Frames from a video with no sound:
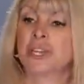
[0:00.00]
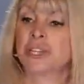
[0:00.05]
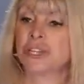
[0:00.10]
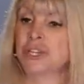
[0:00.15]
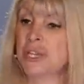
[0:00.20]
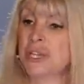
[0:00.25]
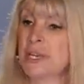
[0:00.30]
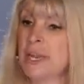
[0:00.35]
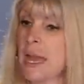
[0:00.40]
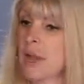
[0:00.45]

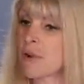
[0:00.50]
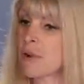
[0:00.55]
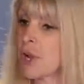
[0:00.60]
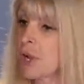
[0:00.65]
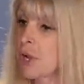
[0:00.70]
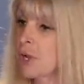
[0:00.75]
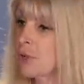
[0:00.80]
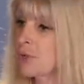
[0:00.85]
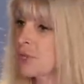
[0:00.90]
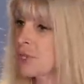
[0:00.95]
she now
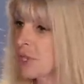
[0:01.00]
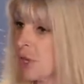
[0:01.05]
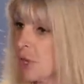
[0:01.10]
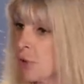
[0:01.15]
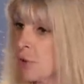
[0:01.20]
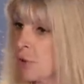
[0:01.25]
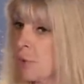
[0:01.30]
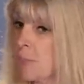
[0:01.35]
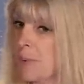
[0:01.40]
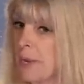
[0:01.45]
goes to
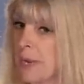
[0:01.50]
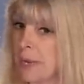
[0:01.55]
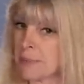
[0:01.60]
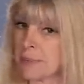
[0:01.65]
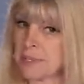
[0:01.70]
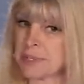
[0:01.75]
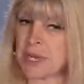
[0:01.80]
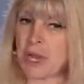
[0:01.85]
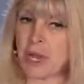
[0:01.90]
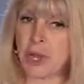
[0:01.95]
old
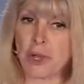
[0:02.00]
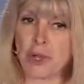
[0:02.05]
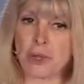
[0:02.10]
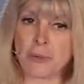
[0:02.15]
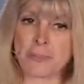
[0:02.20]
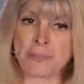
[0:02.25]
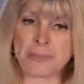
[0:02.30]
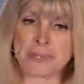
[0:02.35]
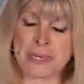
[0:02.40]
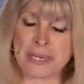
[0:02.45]
people's
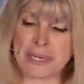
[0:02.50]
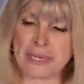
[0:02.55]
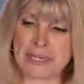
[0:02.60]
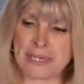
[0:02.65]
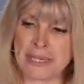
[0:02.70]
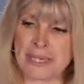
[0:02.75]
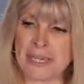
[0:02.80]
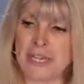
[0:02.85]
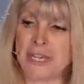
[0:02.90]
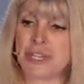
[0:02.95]
homes and
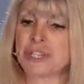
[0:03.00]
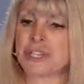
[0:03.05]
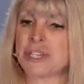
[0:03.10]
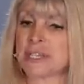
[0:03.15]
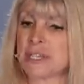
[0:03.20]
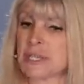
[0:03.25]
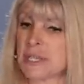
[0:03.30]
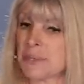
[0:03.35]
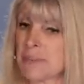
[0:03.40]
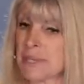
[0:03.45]

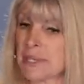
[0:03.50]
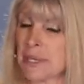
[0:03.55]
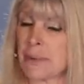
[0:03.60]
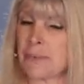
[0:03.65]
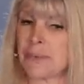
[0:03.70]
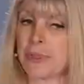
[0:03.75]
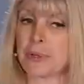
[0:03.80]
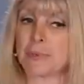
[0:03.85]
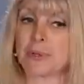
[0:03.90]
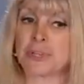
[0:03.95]
teaches them
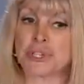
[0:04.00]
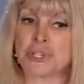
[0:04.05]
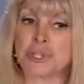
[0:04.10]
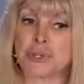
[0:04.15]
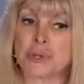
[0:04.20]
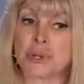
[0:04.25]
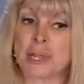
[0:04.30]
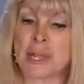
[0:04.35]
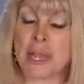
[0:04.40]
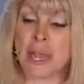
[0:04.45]
something, which is
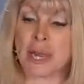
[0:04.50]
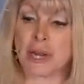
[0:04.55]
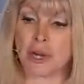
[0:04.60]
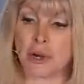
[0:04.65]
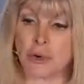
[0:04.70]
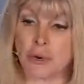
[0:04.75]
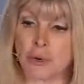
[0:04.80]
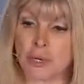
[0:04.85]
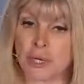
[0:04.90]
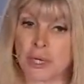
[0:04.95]
you can get
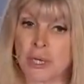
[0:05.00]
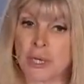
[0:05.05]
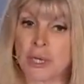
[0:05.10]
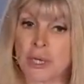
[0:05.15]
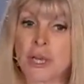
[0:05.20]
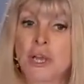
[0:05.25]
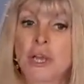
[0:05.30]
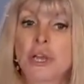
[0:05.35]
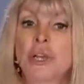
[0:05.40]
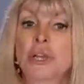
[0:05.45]

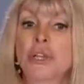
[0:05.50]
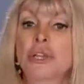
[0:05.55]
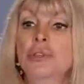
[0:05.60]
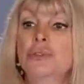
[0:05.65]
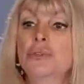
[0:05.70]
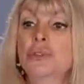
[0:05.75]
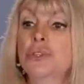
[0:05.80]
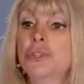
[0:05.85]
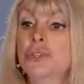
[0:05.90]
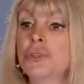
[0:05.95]
older,
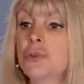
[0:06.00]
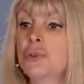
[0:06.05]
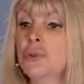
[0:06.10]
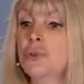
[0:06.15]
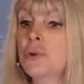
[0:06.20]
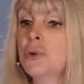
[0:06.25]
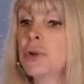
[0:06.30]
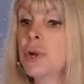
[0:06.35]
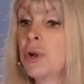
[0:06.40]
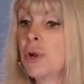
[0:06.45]
you
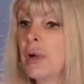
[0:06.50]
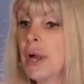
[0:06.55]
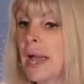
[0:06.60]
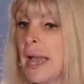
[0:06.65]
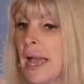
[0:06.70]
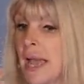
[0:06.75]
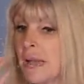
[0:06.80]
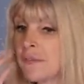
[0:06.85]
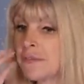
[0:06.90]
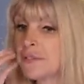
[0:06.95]
do not
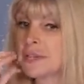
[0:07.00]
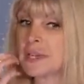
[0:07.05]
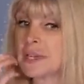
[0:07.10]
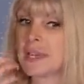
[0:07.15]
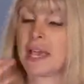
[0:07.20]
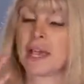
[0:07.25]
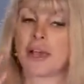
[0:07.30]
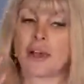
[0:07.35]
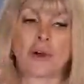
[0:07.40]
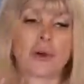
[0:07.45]
have to
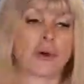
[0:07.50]
get